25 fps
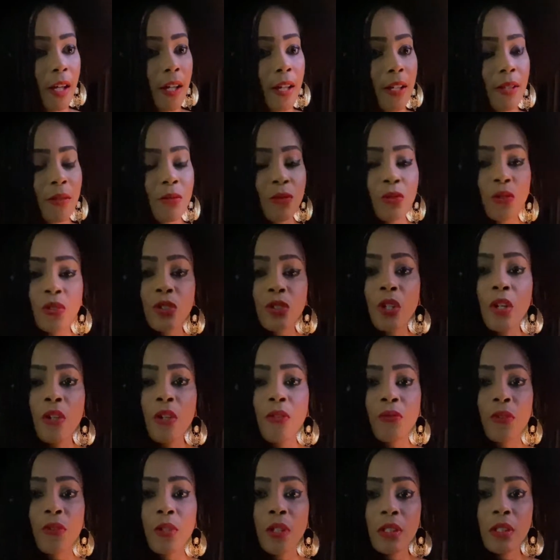
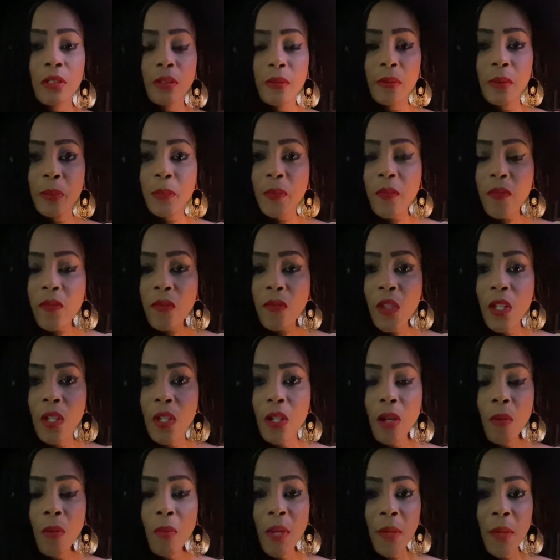sulfur. You know,
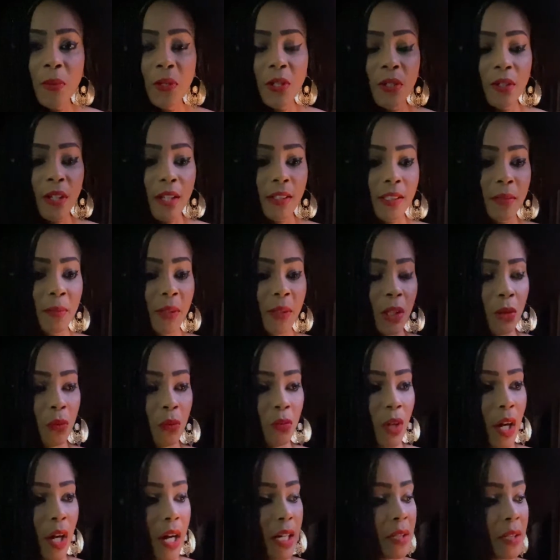maybe you're not smelling
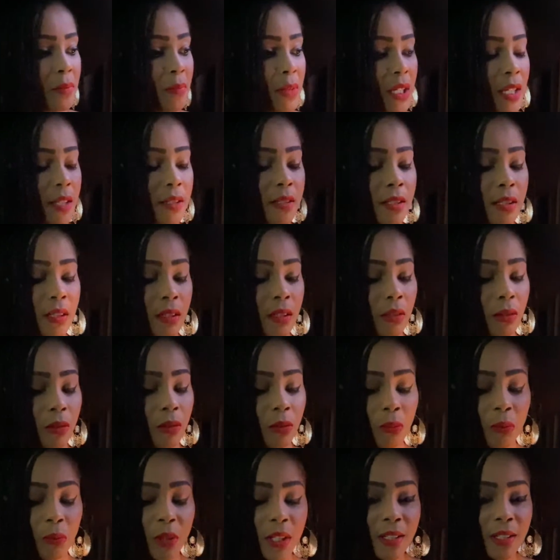rotting meat
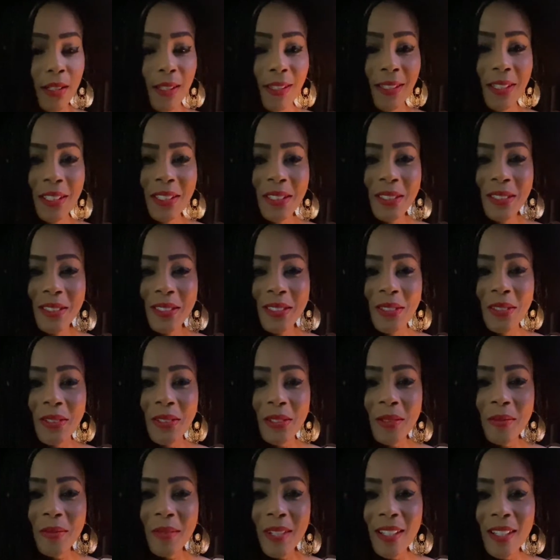when you're
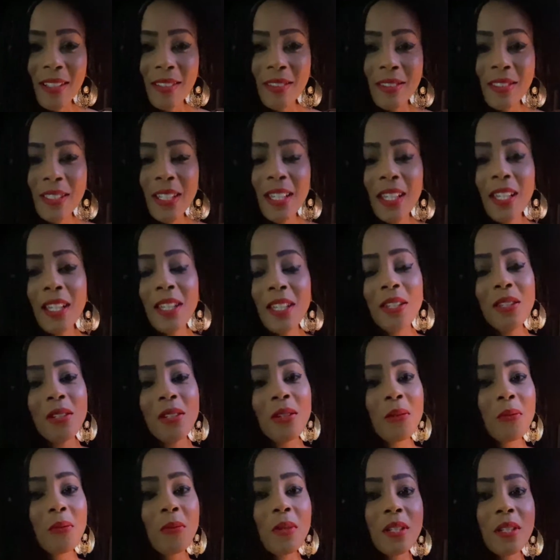around. You
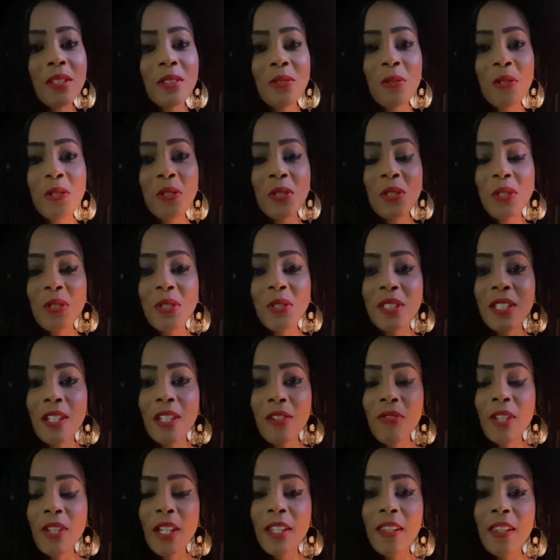don't want to torture yourself
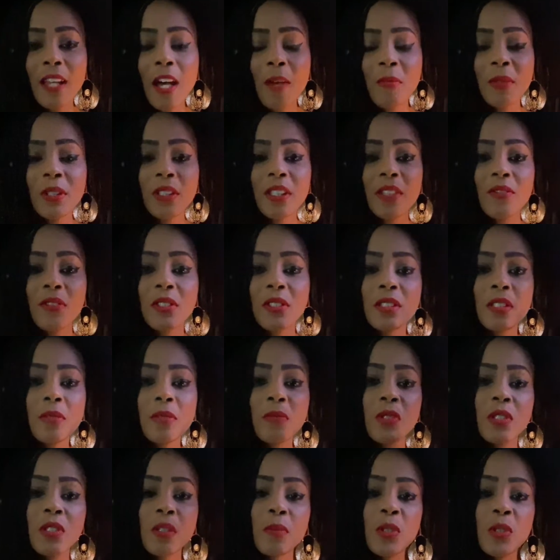like that, but give it some
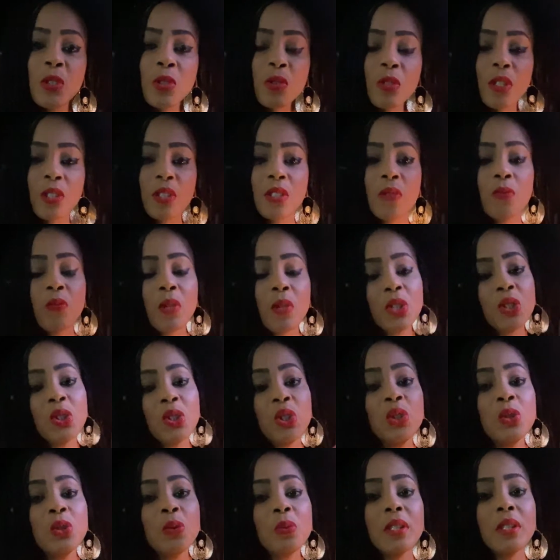instruction of what
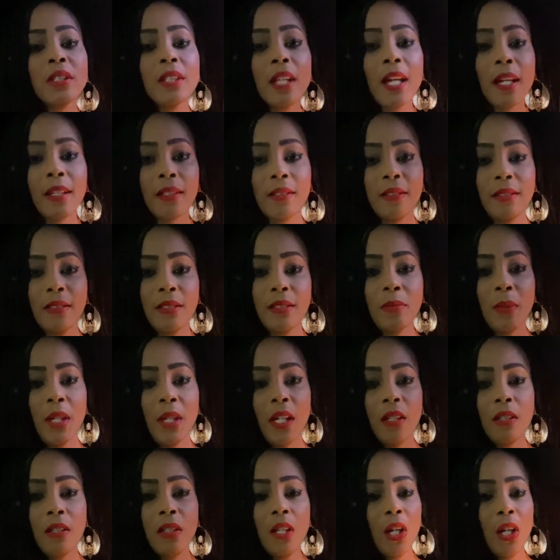you would like to
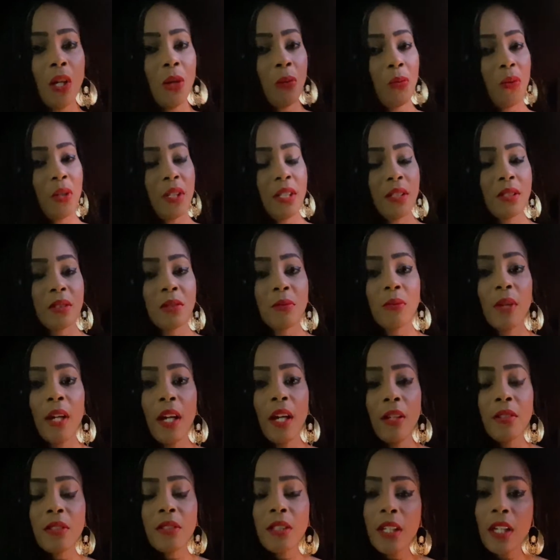smell when it's
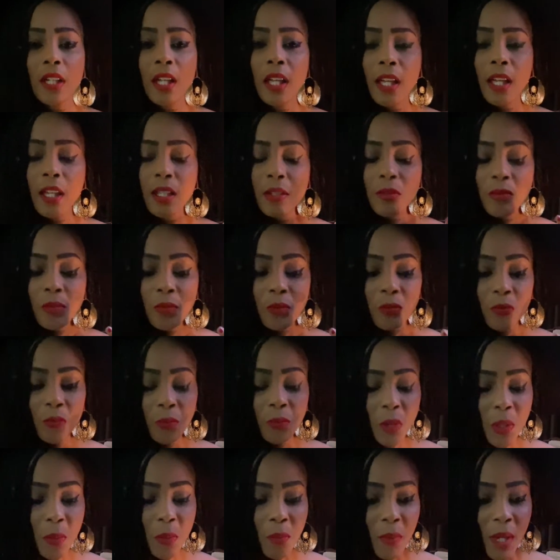around. And
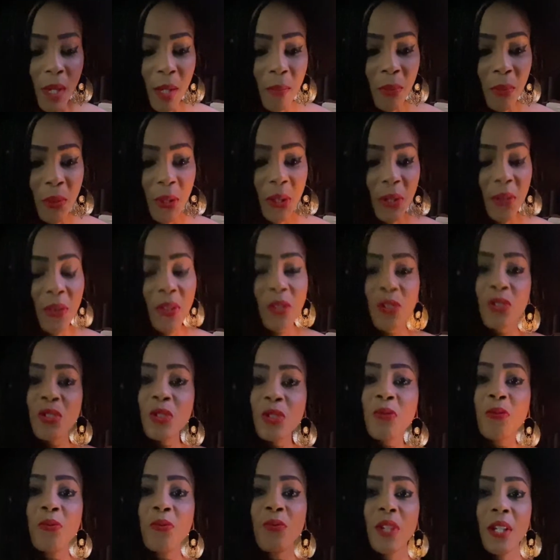remember, there's no
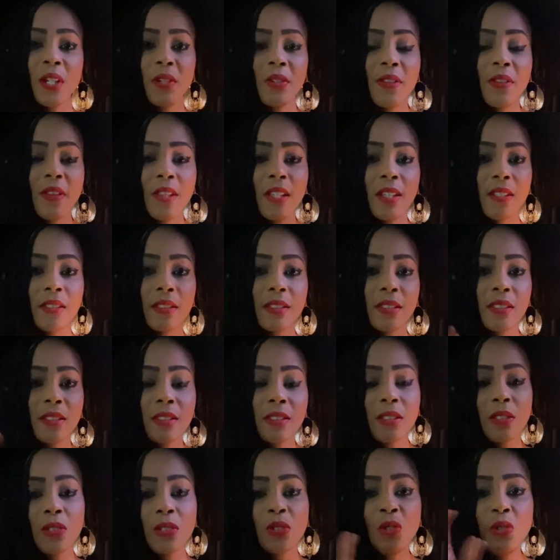fear in this. This
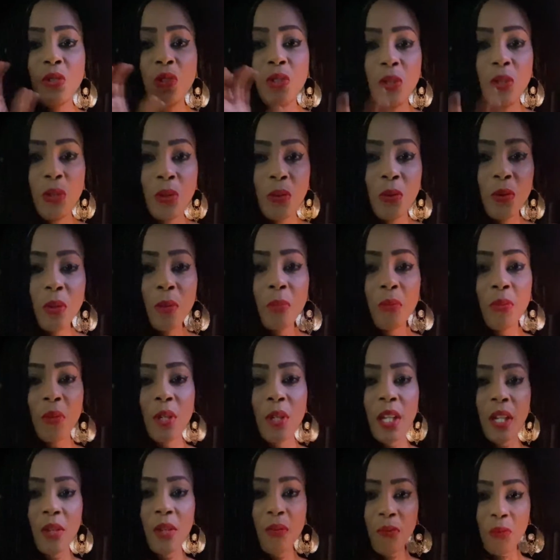is you
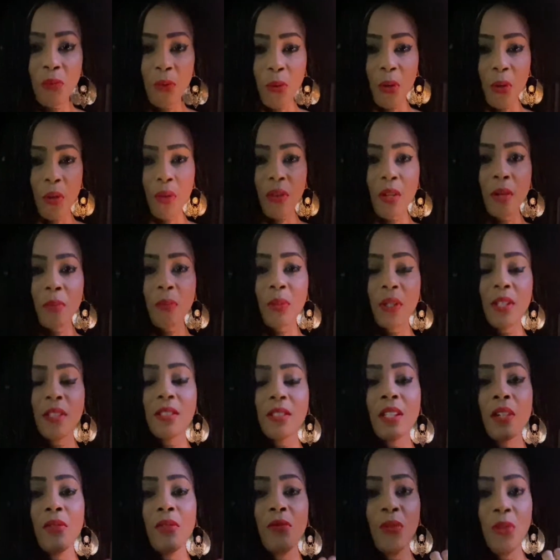bringing forth a piece
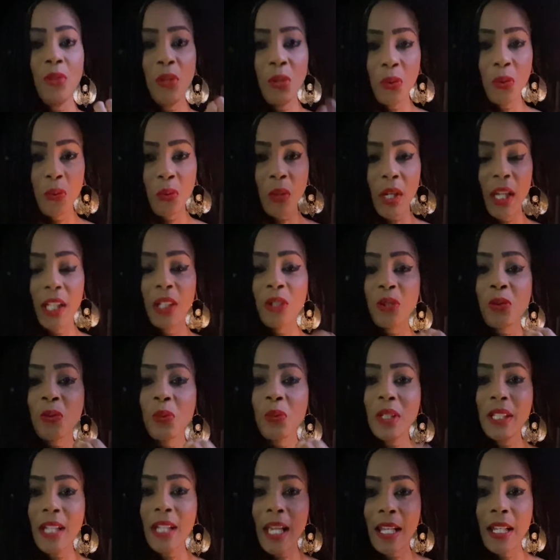of you and
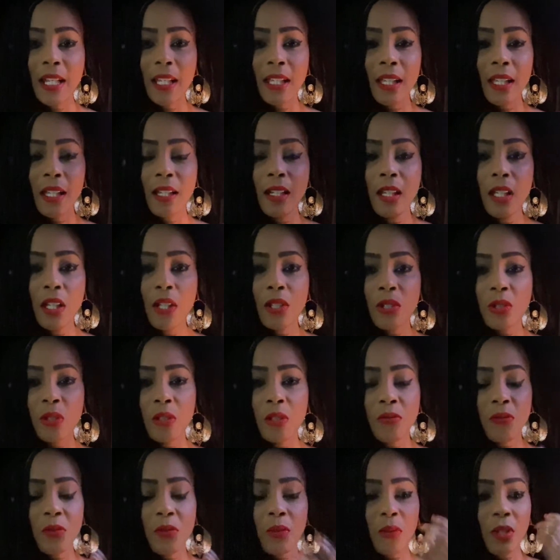creating it. So
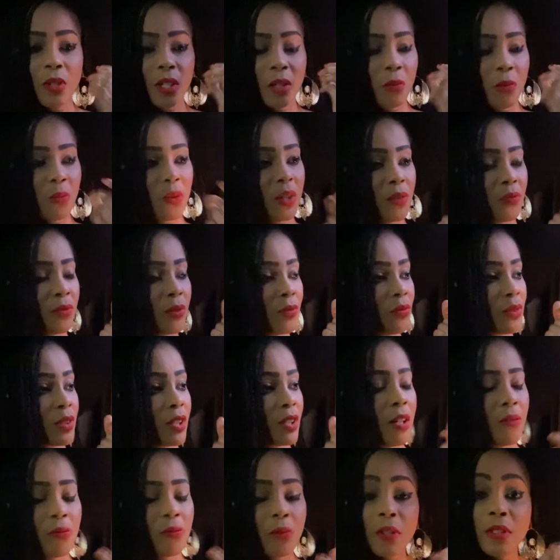if you get a whiff of
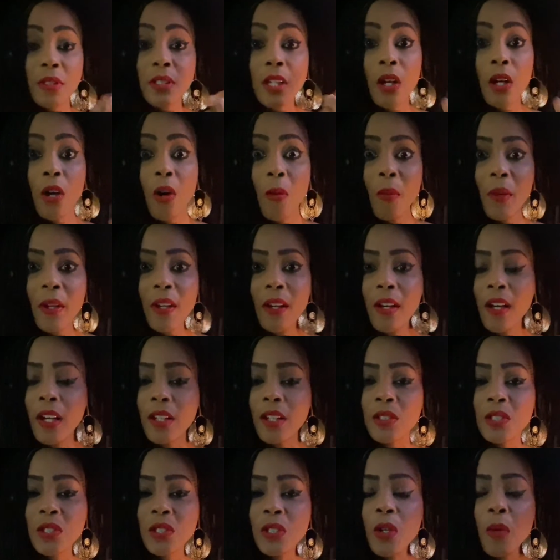sulfur, it's like, oh my gosh,
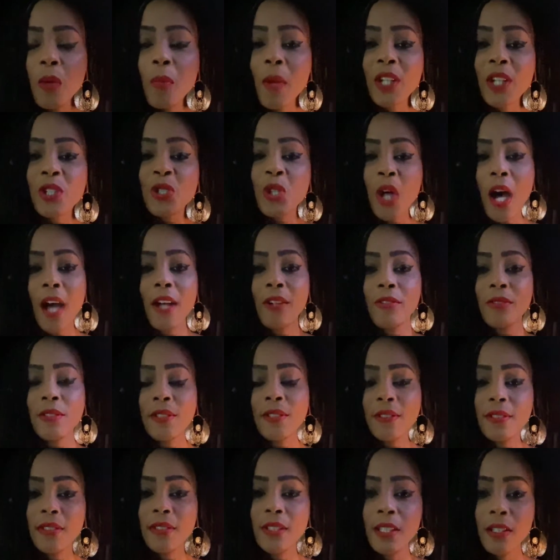you know, my child is
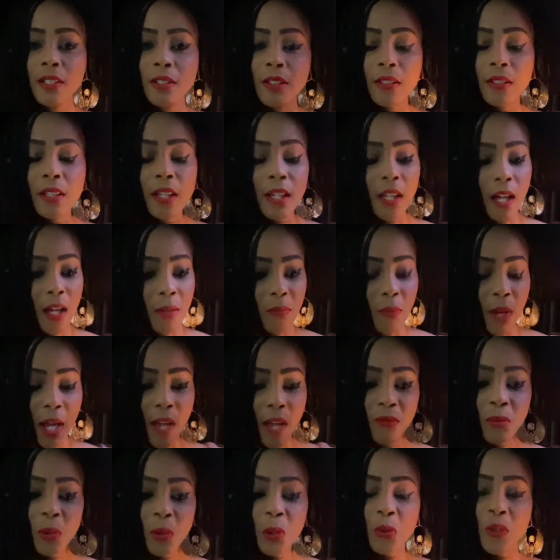near. Like, I'm
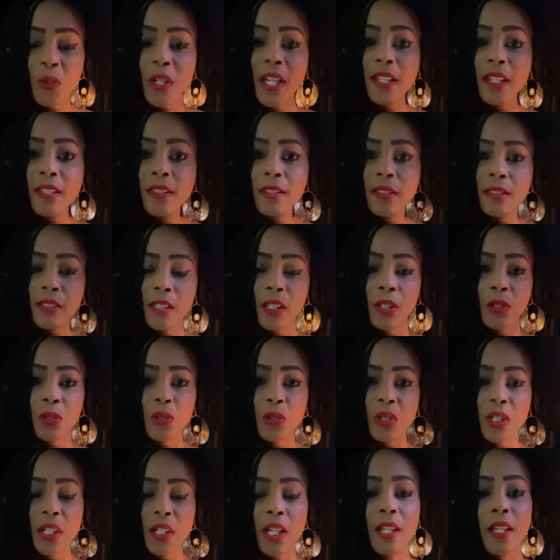created this
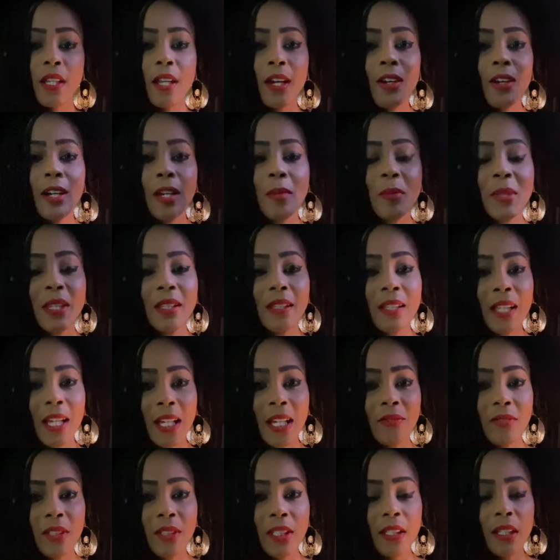energy and now I'm
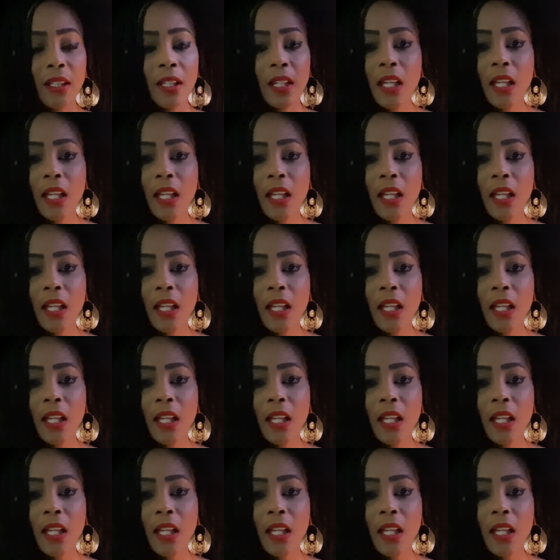enlivening it.